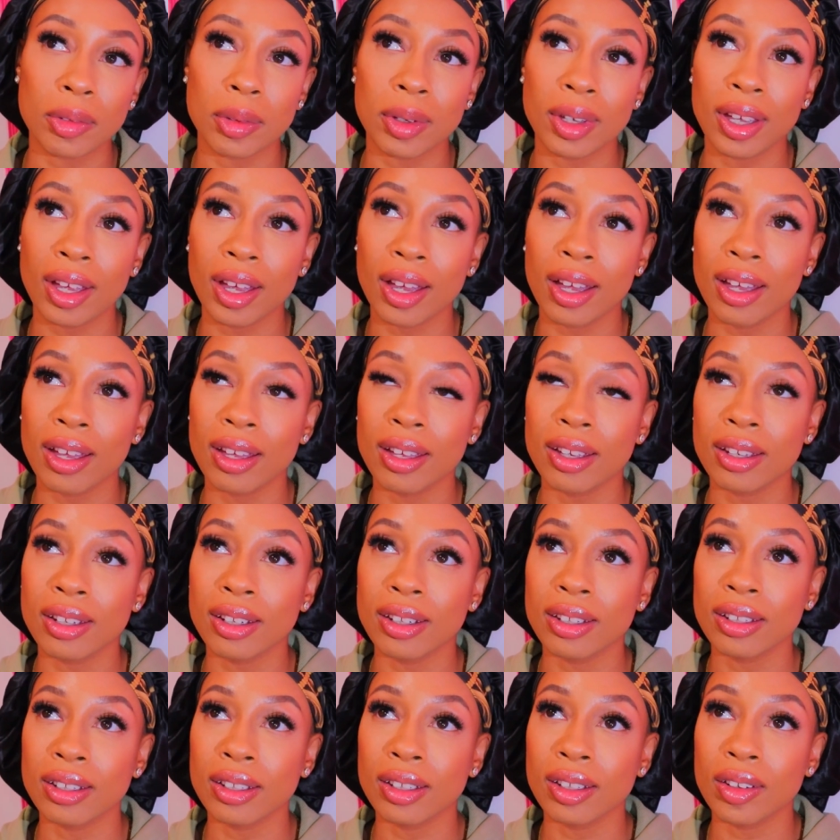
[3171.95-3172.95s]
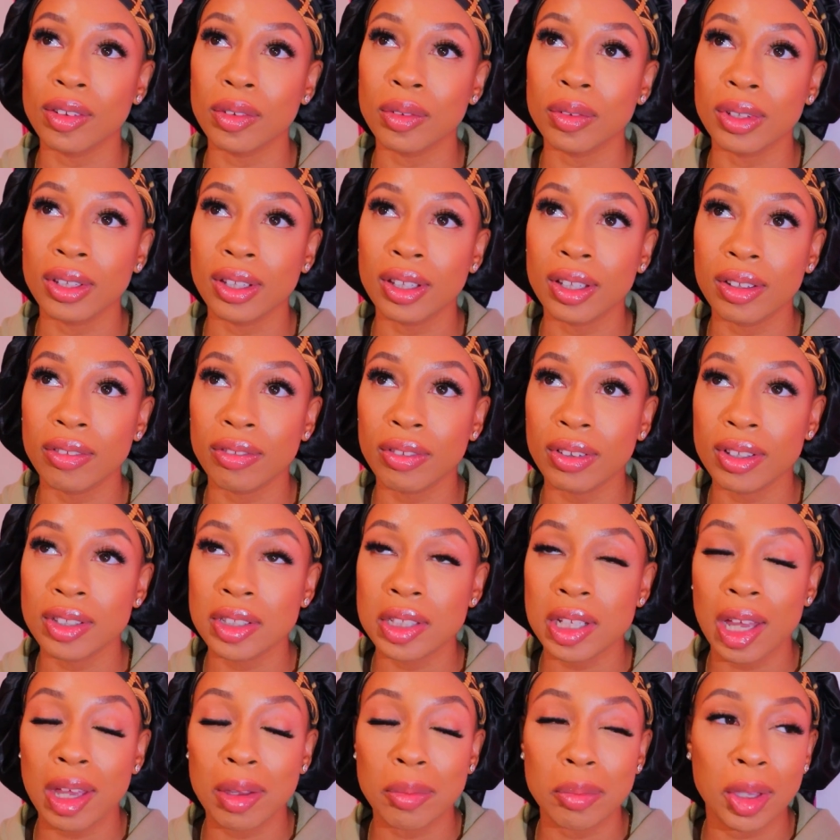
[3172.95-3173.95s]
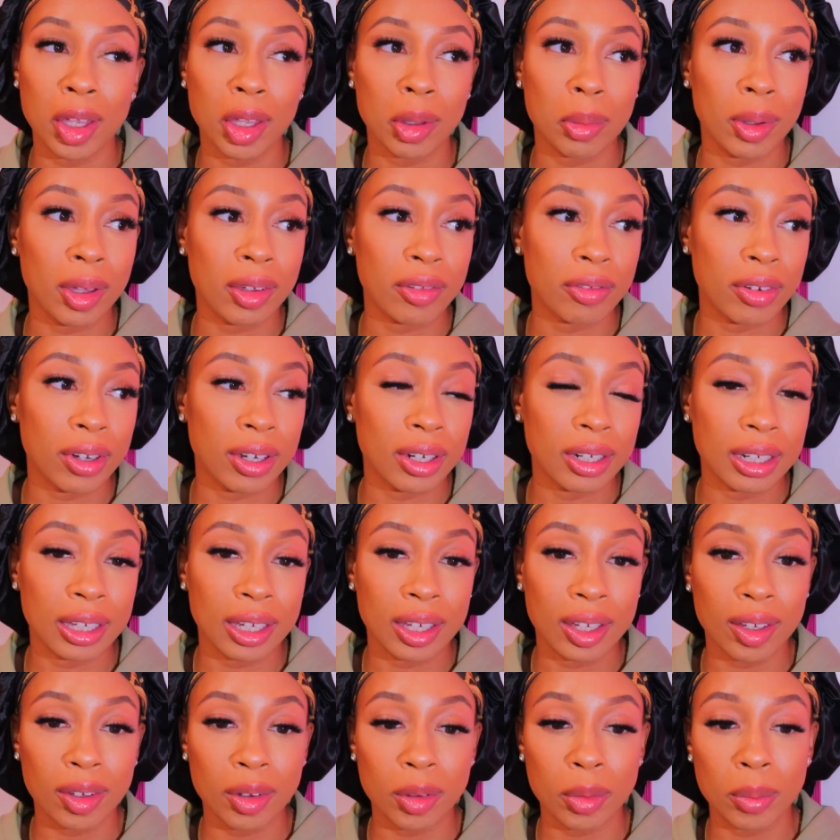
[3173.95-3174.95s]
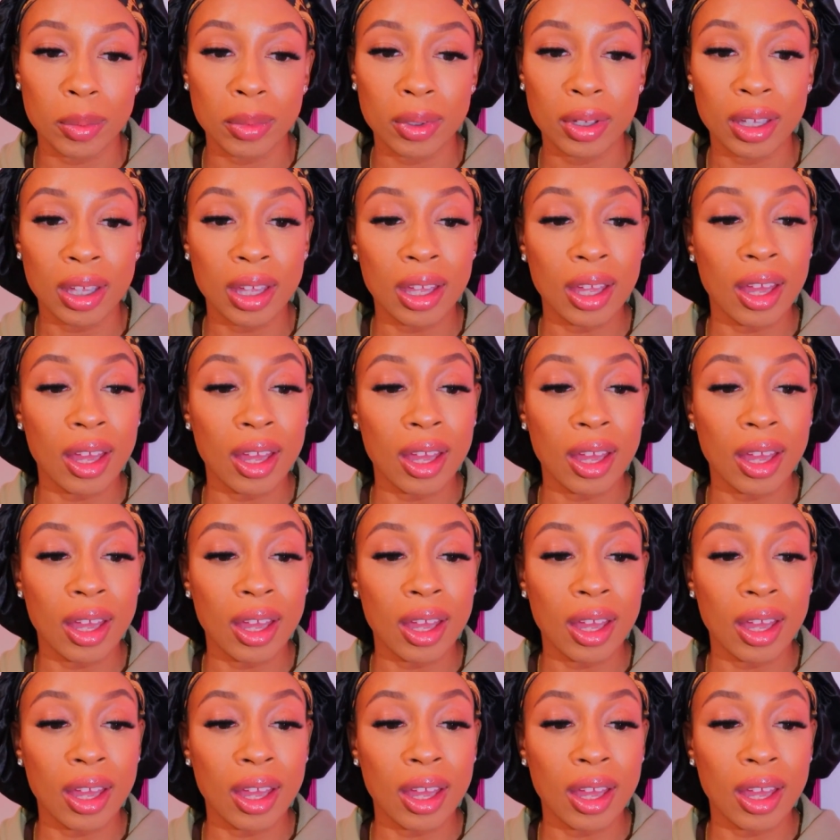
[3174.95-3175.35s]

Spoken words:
We had a really fun time, me and my friend Kim.